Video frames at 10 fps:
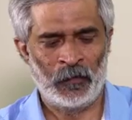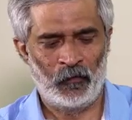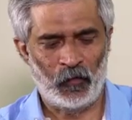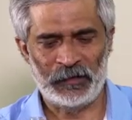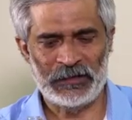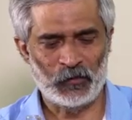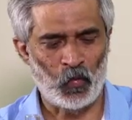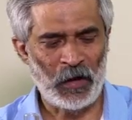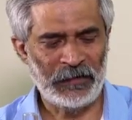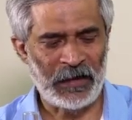For this
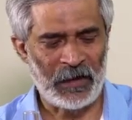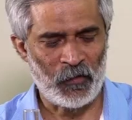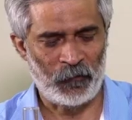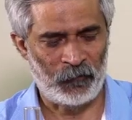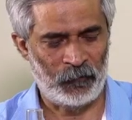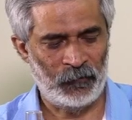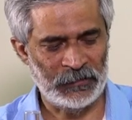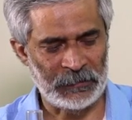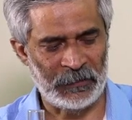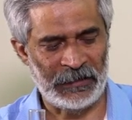1 gram of
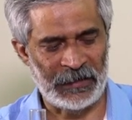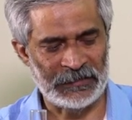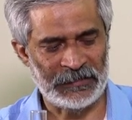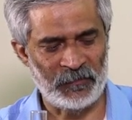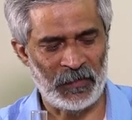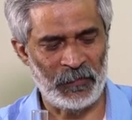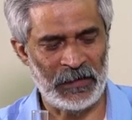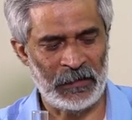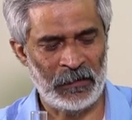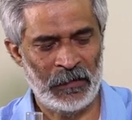gibberellic acid,
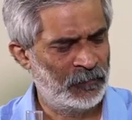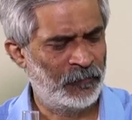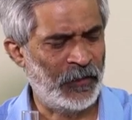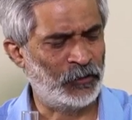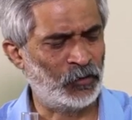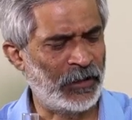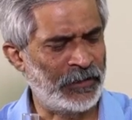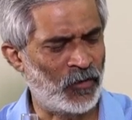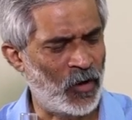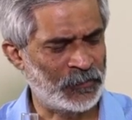maybe 5 to
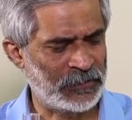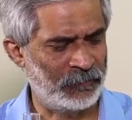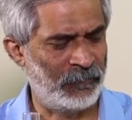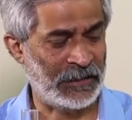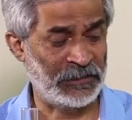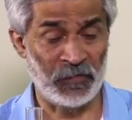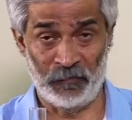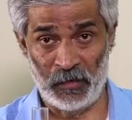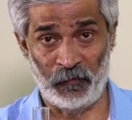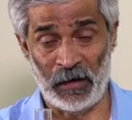10 drops
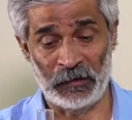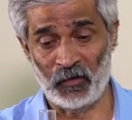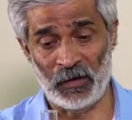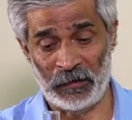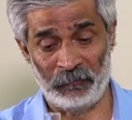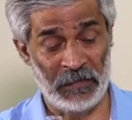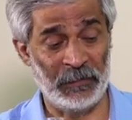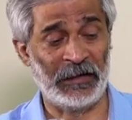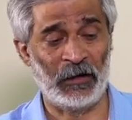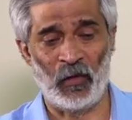maximum of alcohol may
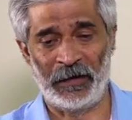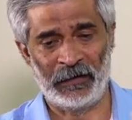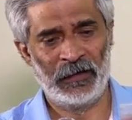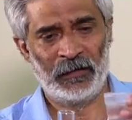be required.